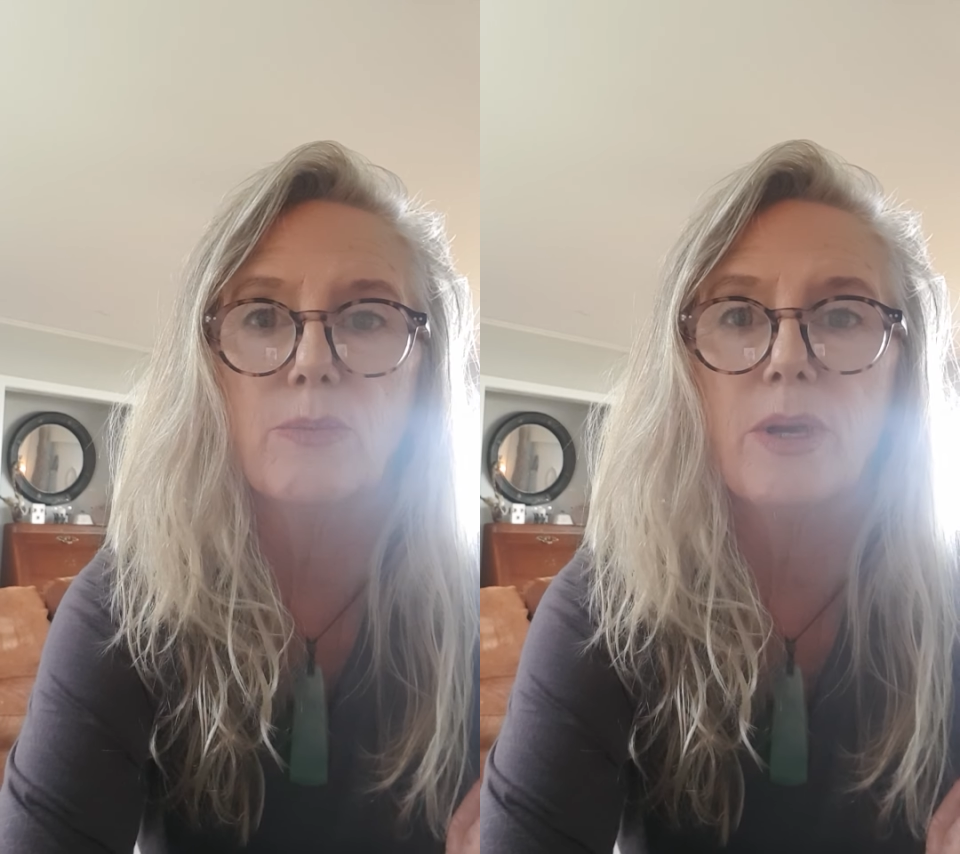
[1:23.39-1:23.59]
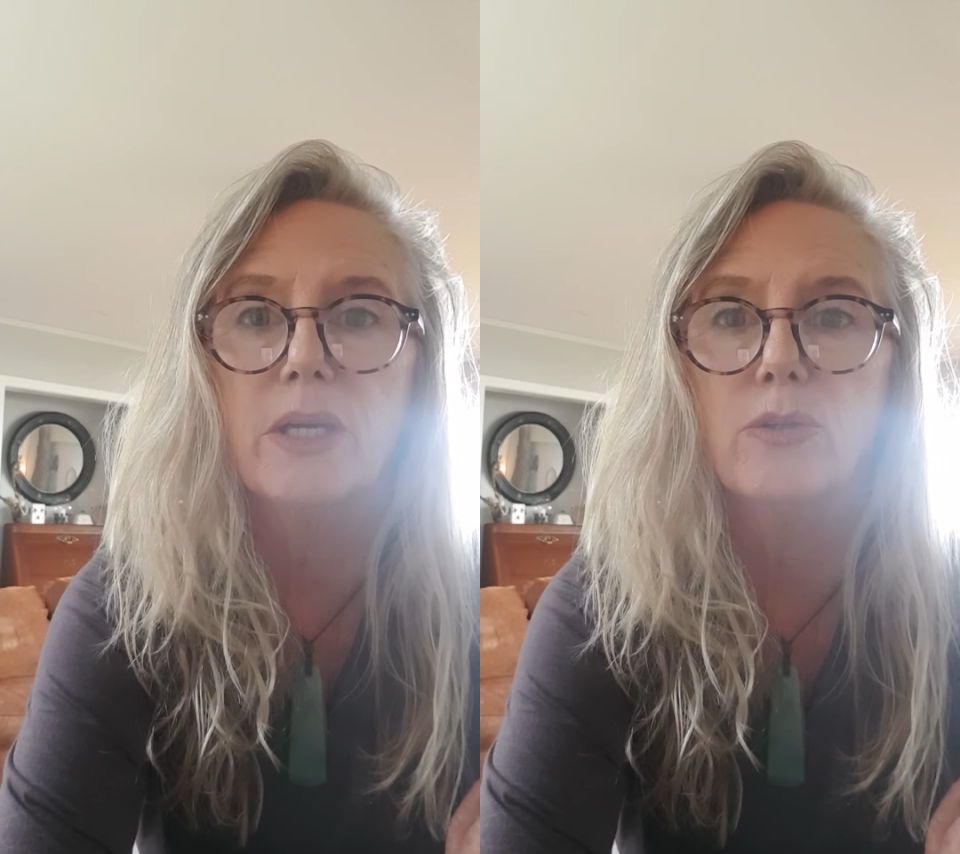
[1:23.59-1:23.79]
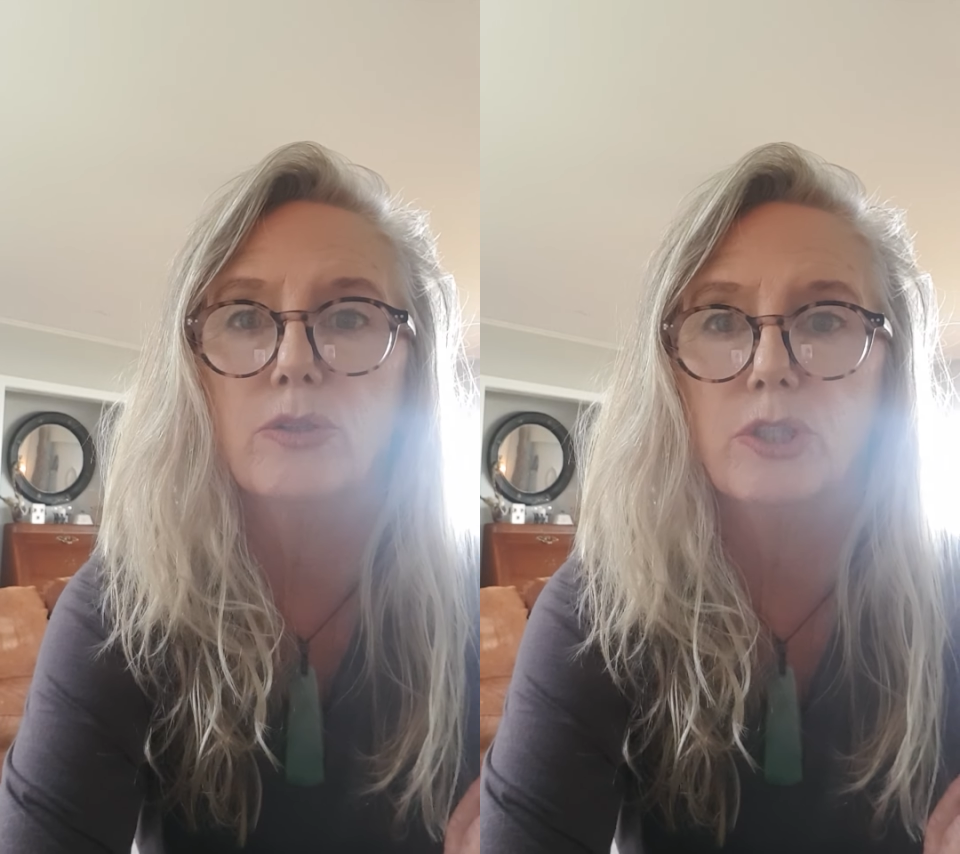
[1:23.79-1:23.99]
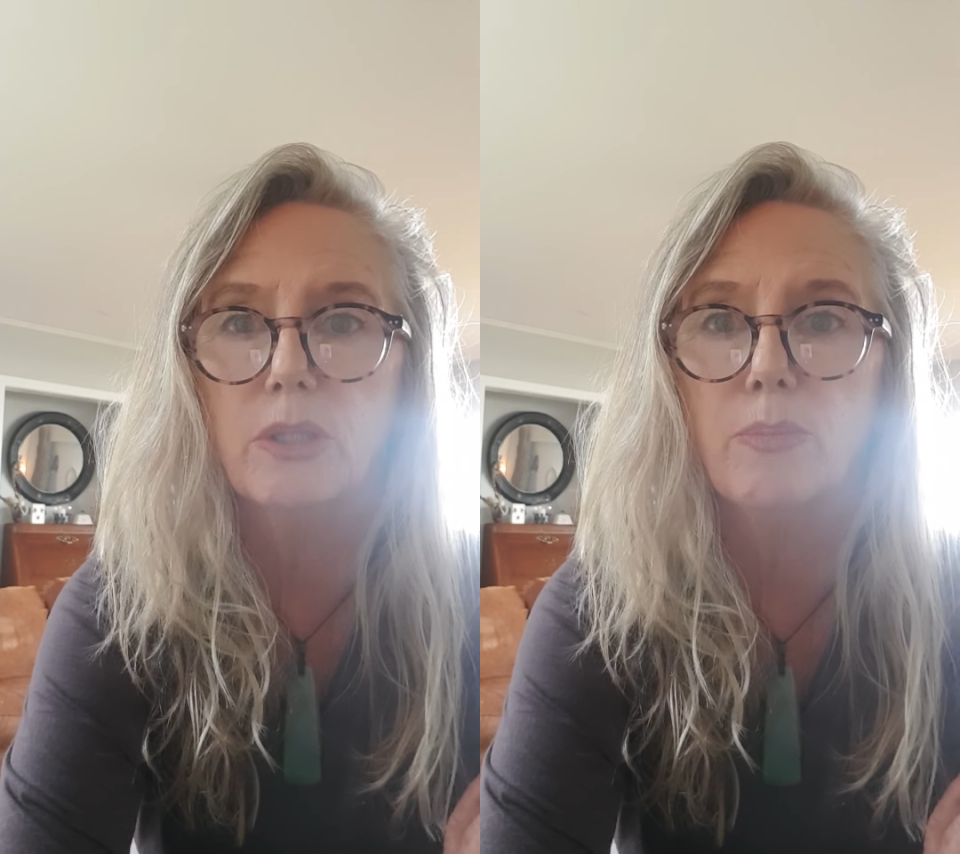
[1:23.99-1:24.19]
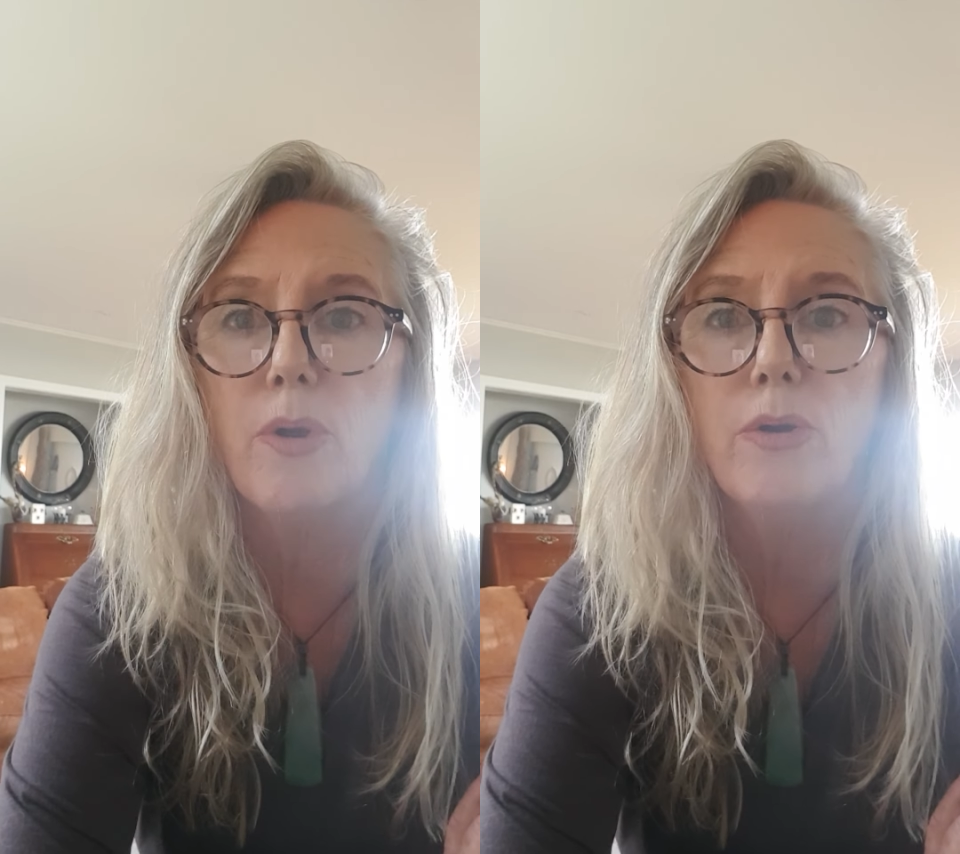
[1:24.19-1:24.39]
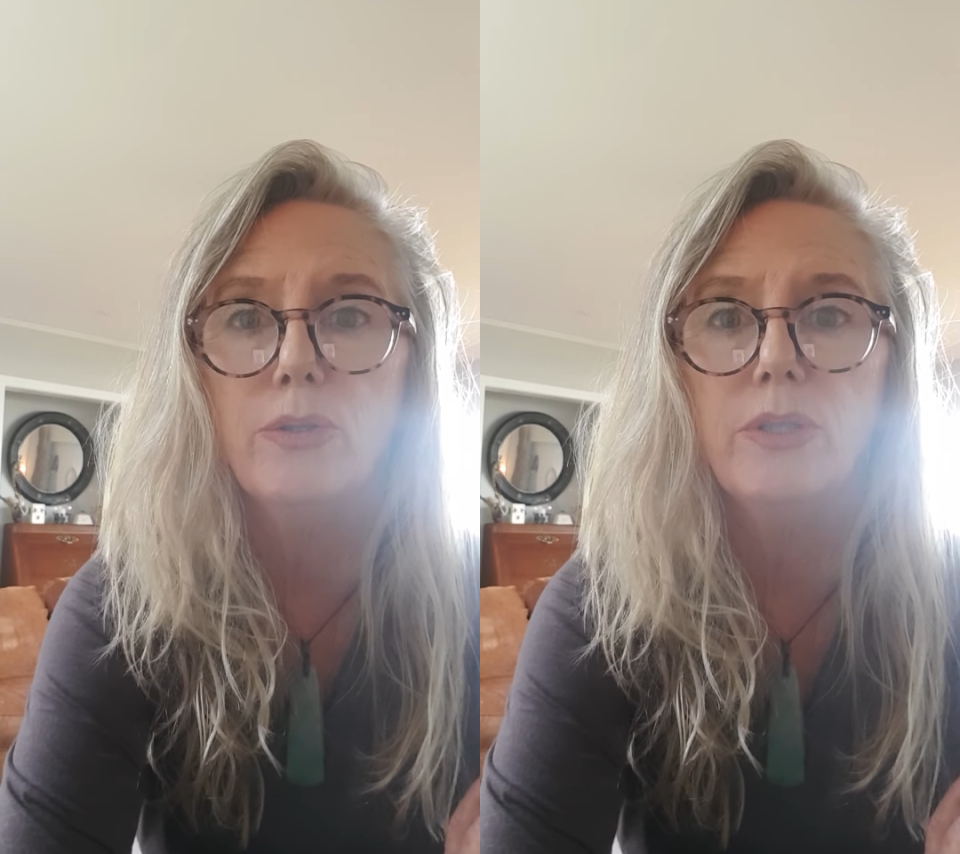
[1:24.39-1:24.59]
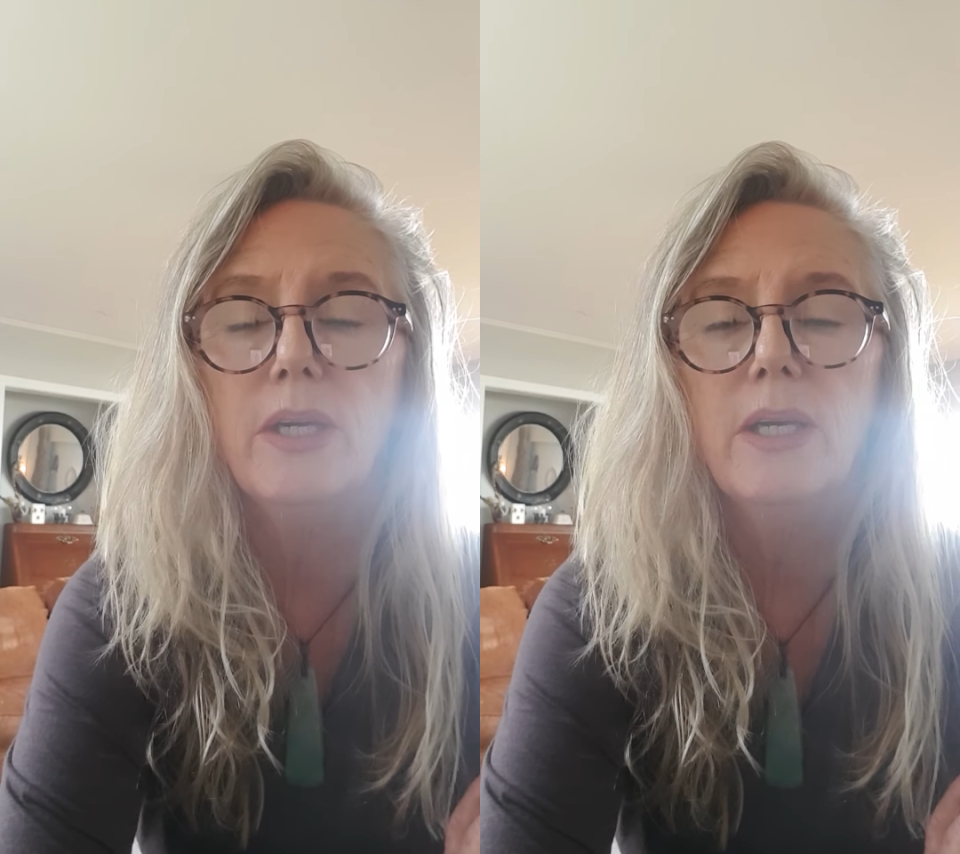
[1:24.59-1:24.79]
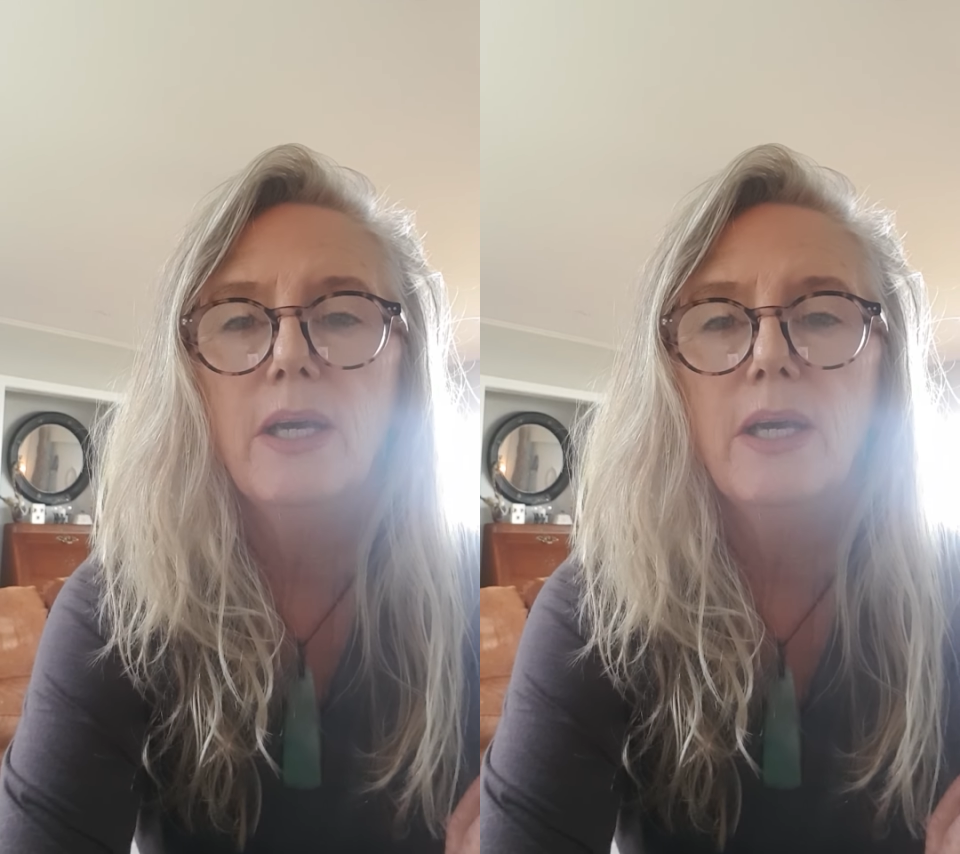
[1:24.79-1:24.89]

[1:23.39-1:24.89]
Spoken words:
a band called Jeep Road.